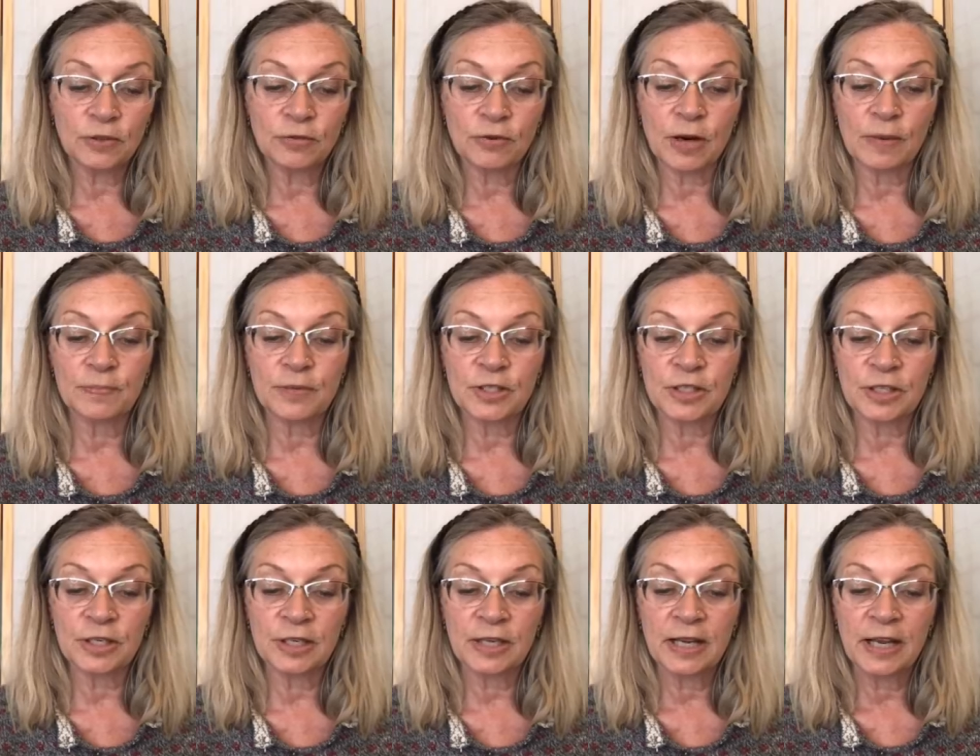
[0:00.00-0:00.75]

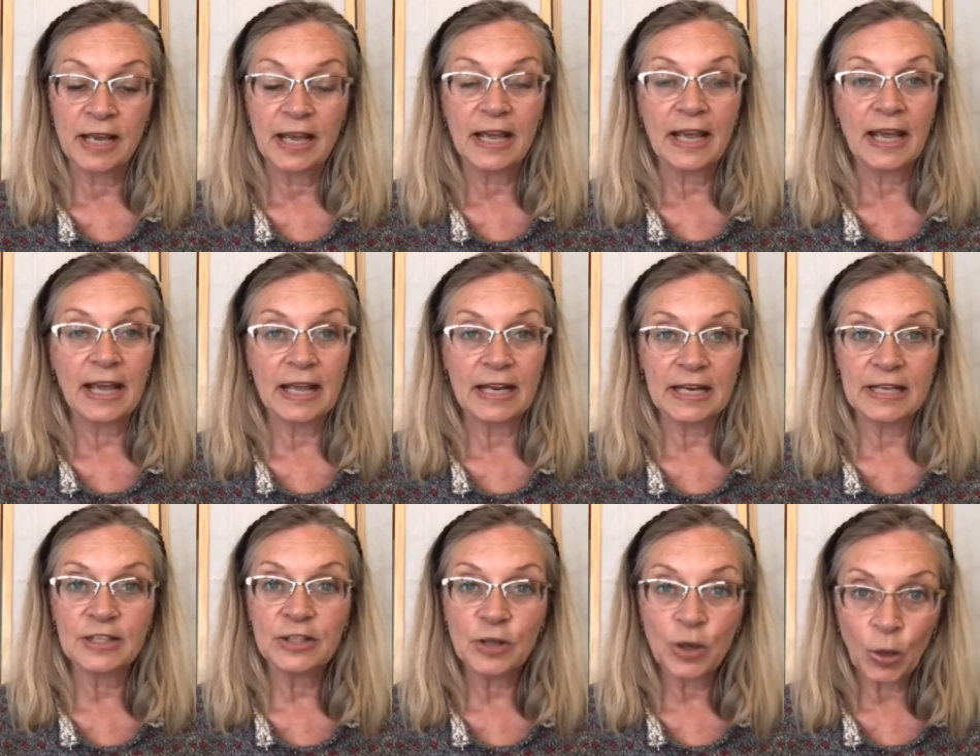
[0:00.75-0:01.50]
corruption
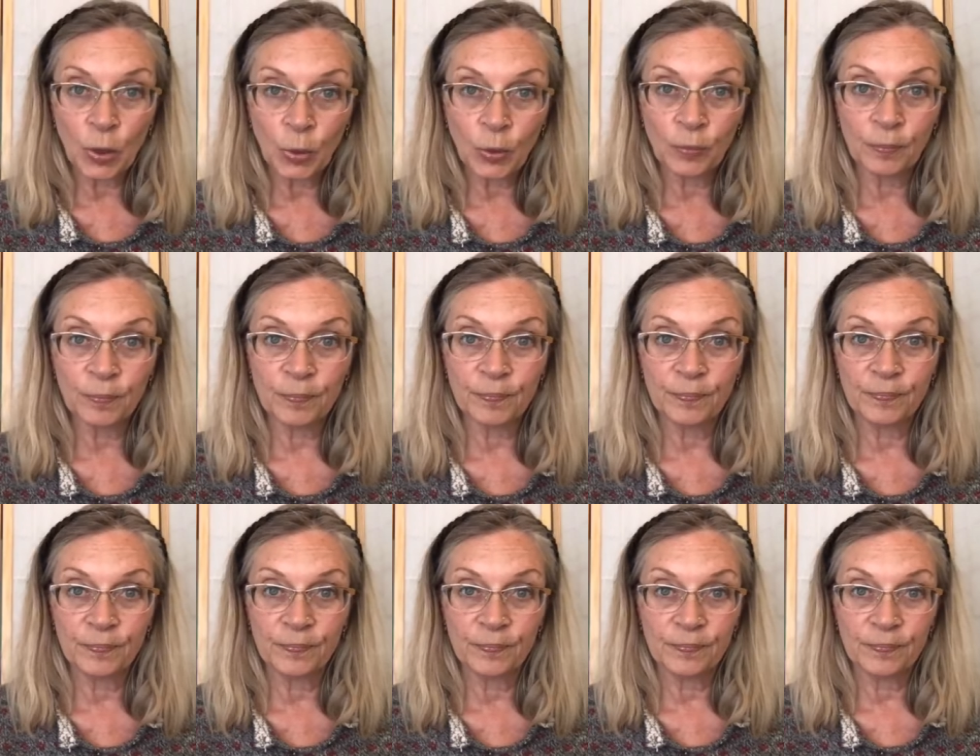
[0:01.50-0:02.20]
in his home.